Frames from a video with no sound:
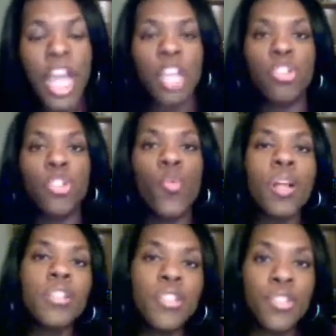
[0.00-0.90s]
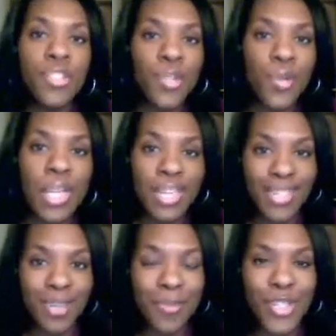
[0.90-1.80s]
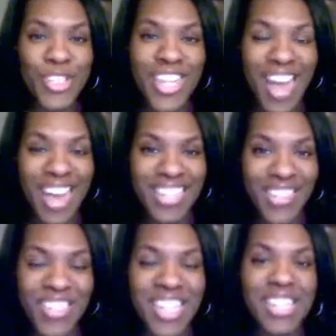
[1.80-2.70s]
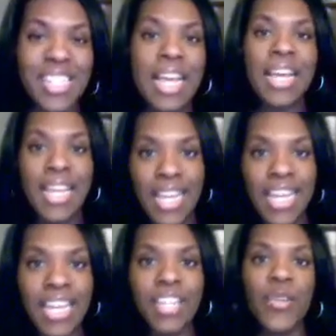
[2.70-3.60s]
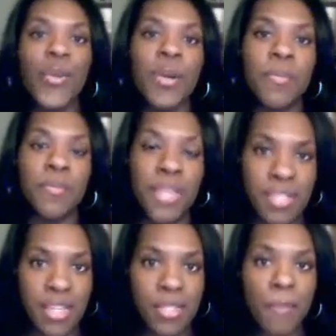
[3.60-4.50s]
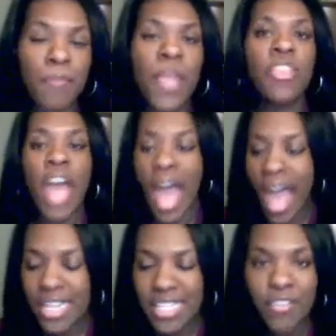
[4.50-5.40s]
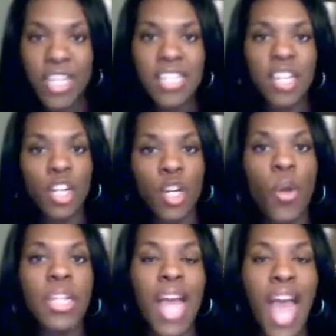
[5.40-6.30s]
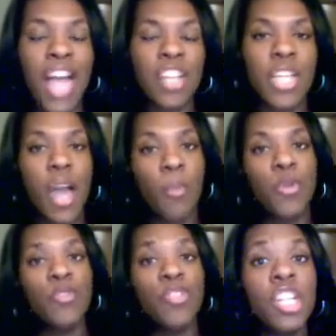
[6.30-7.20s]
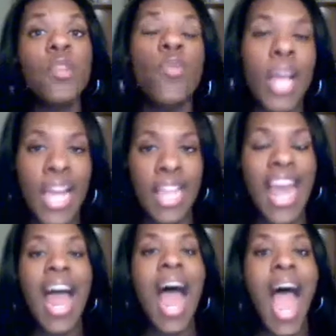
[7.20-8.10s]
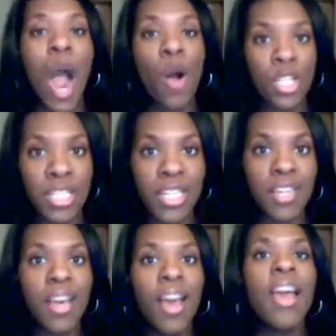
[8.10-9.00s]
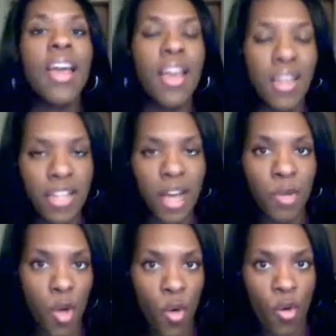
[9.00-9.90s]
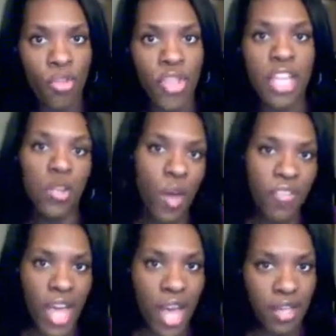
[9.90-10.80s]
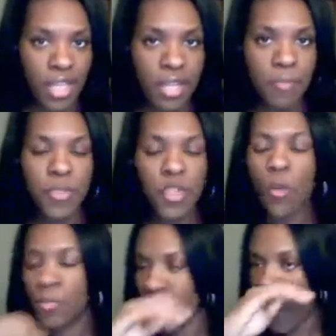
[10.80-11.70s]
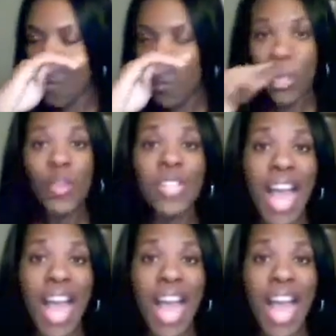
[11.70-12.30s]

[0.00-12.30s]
is you want to do income-producing activities in your business. The activities that are going to actually help you generate that hourly income goal that you have calculated. So, what are those